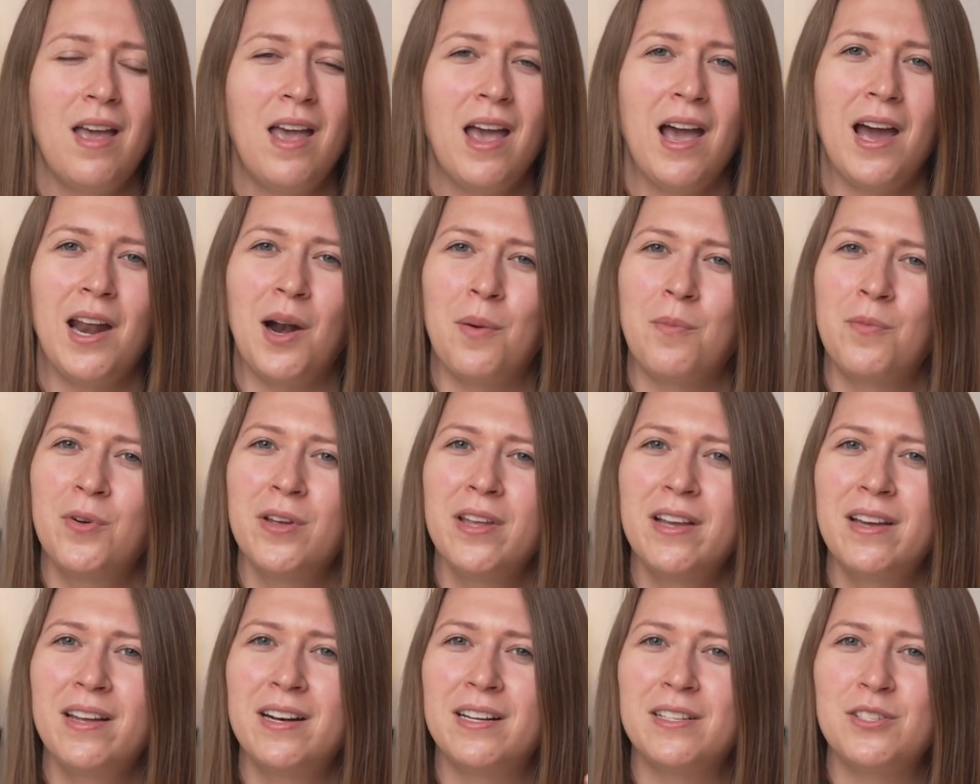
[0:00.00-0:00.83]
And I'm
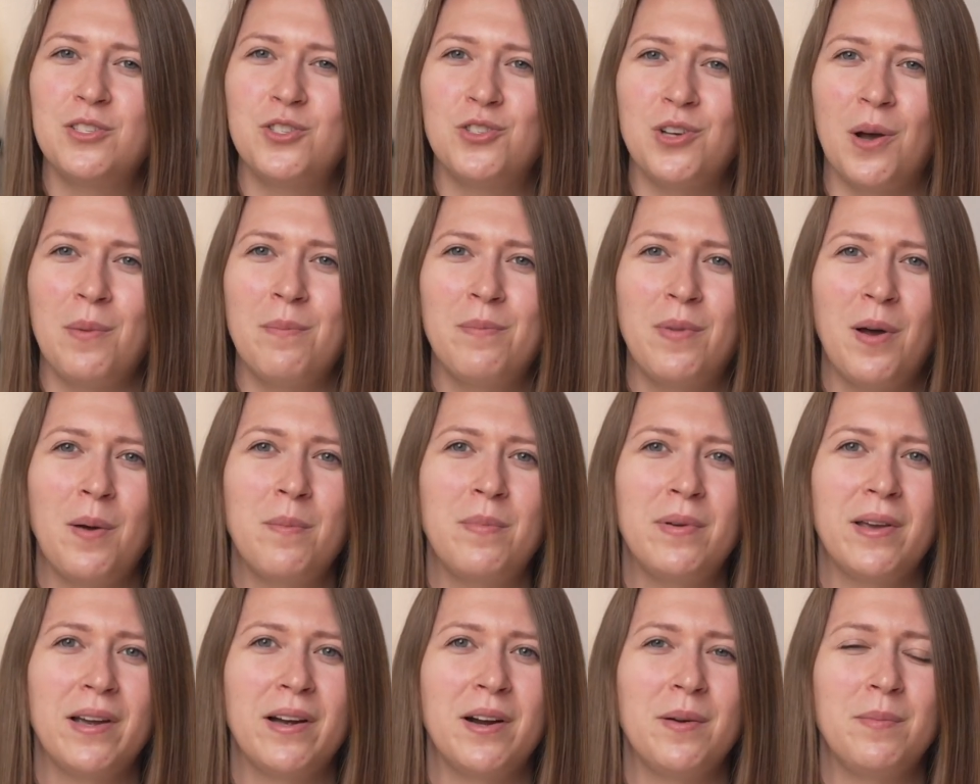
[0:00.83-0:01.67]
really going to jump up
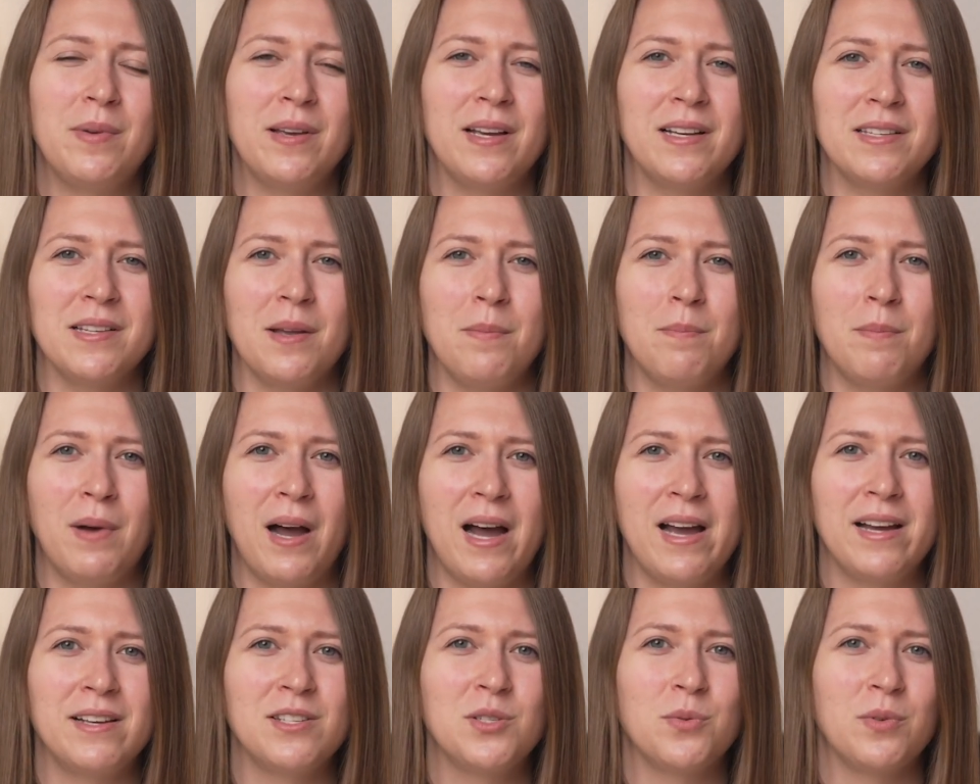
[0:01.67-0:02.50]
here because I'm
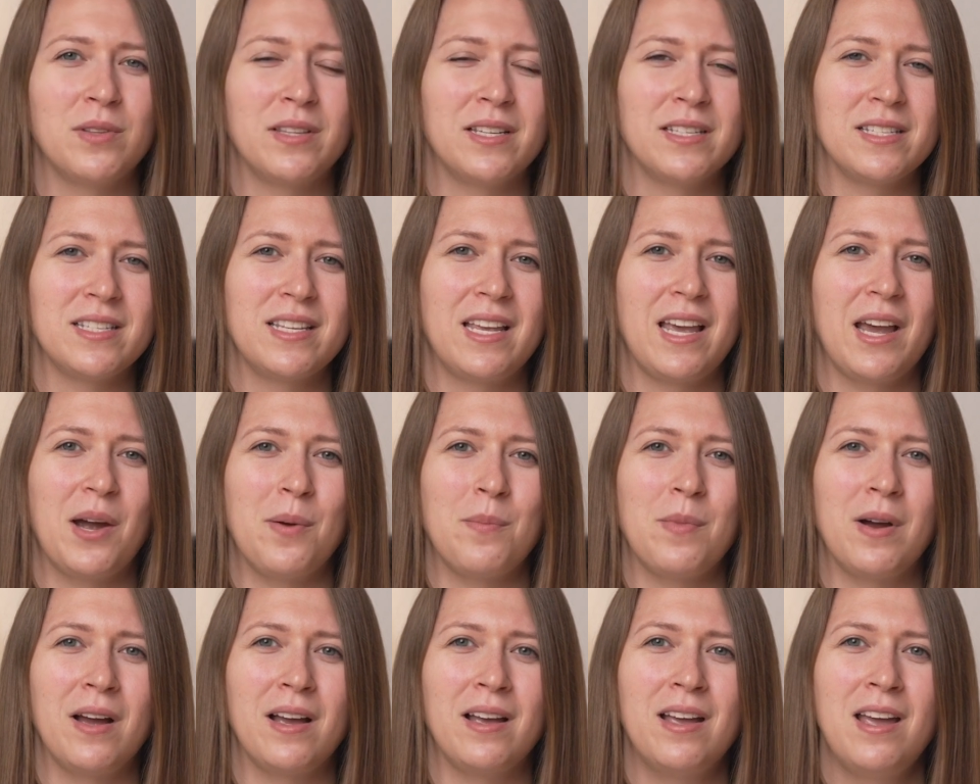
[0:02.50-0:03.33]
biased with this
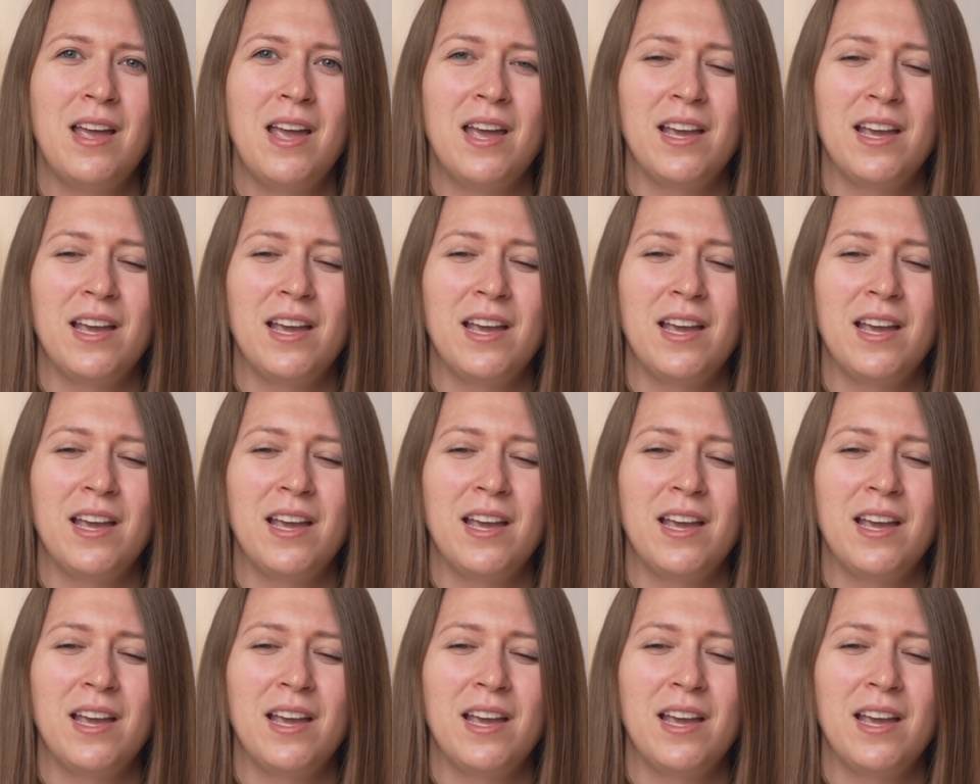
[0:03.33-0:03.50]
camera.